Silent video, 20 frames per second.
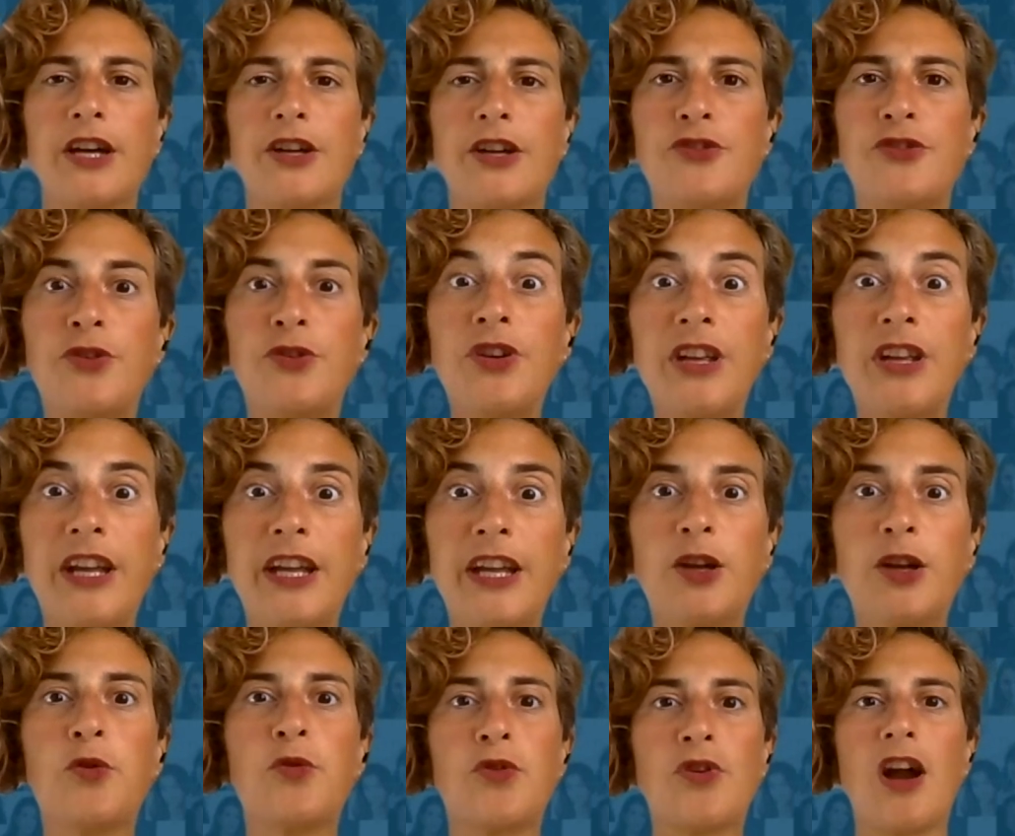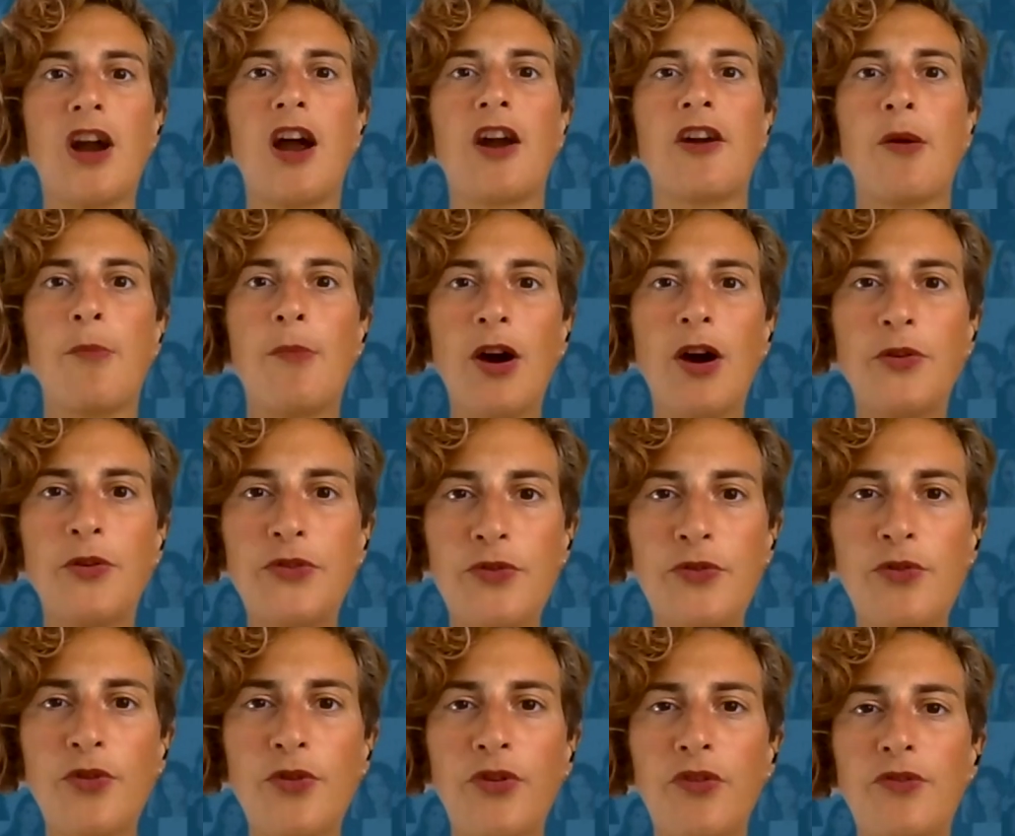journey or are about to
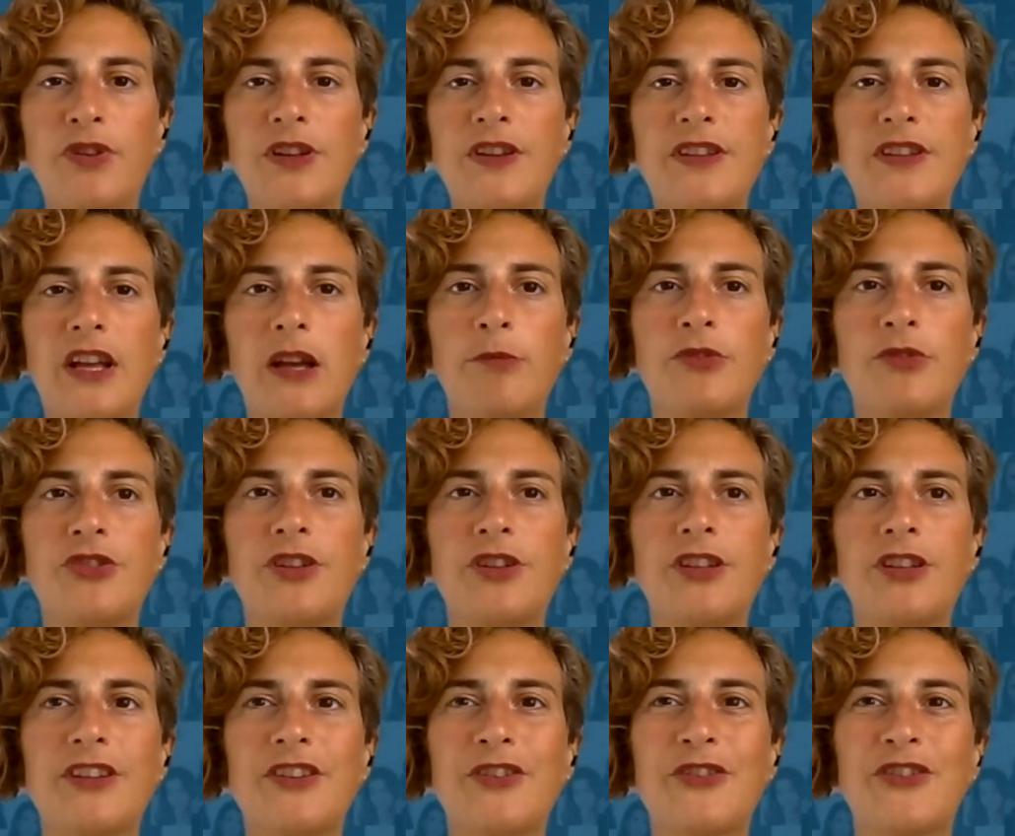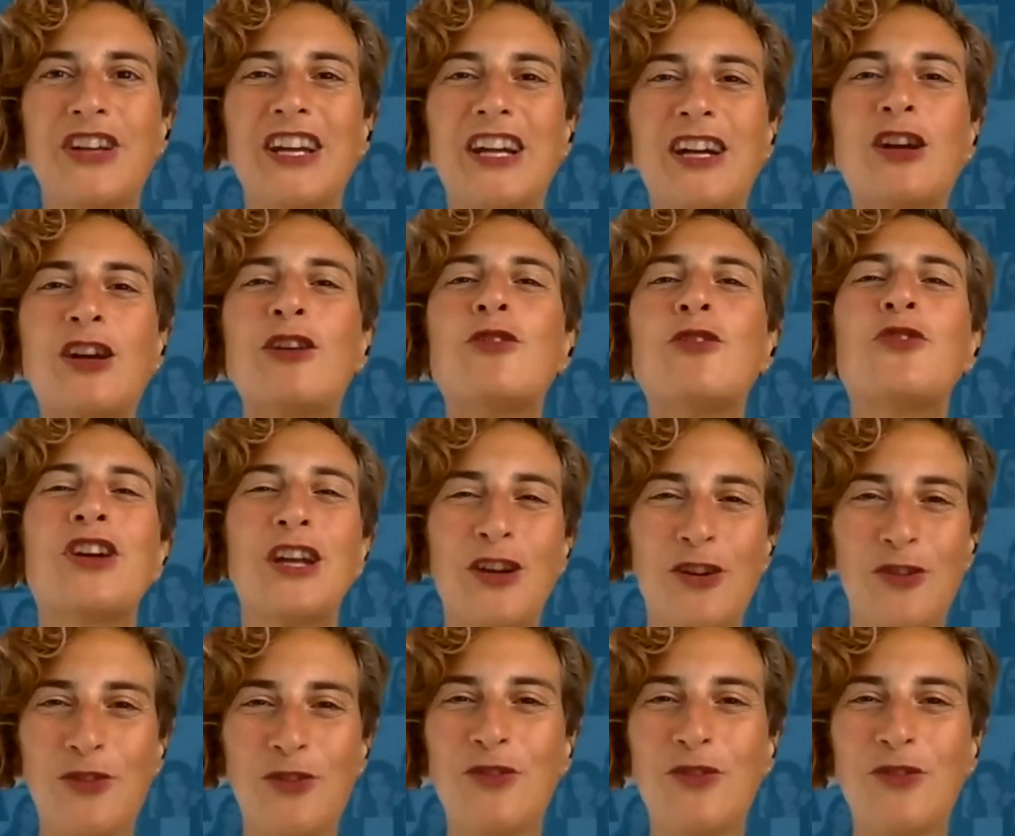go through the same journey. So they are looking